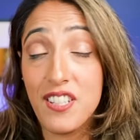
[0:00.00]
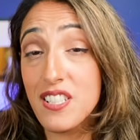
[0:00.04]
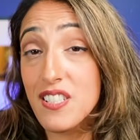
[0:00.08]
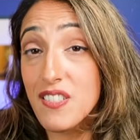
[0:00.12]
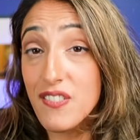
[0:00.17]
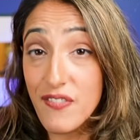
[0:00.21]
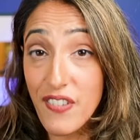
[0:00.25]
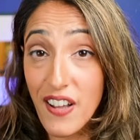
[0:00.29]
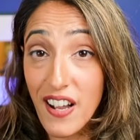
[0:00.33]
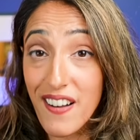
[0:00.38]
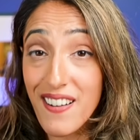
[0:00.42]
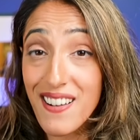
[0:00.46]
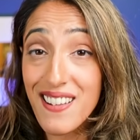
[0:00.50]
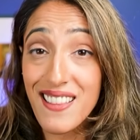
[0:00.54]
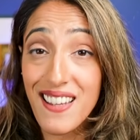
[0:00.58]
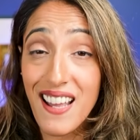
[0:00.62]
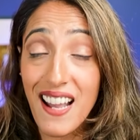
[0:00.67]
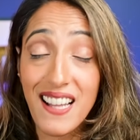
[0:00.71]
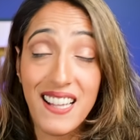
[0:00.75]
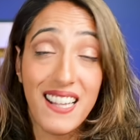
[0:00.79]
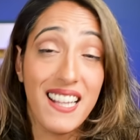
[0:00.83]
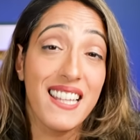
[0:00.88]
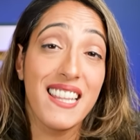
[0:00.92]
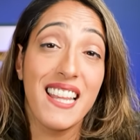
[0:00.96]
it's very
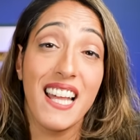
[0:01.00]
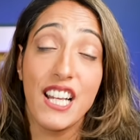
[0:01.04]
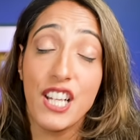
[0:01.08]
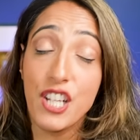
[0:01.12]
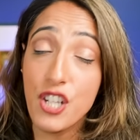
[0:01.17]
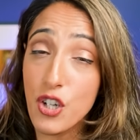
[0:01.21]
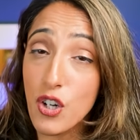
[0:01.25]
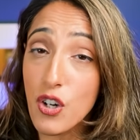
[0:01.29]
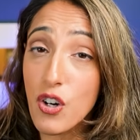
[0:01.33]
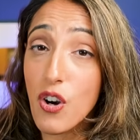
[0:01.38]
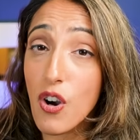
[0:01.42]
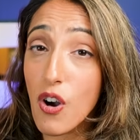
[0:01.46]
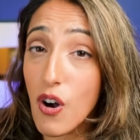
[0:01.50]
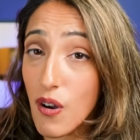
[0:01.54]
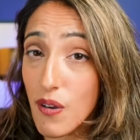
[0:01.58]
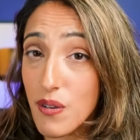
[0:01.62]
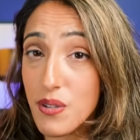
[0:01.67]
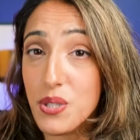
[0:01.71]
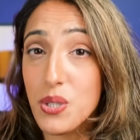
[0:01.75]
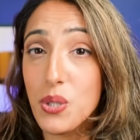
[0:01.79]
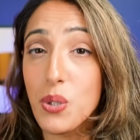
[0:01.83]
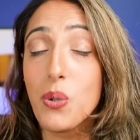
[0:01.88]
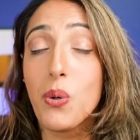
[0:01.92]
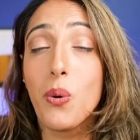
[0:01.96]
likely that you're
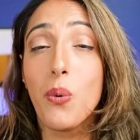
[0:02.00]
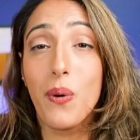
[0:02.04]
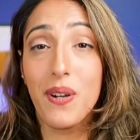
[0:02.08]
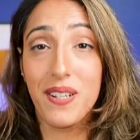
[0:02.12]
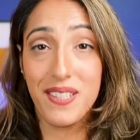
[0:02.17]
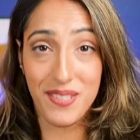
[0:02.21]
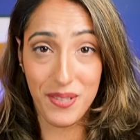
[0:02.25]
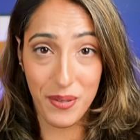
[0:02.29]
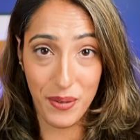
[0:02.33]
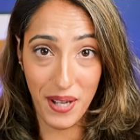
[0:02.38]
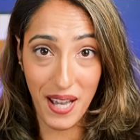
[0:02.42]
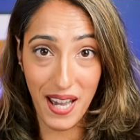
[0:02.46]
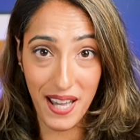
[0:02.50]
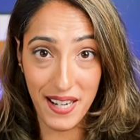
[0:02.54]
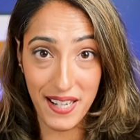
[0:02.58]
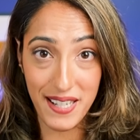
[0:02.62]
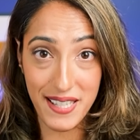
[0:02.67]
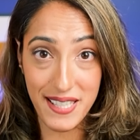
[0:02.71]
also going to get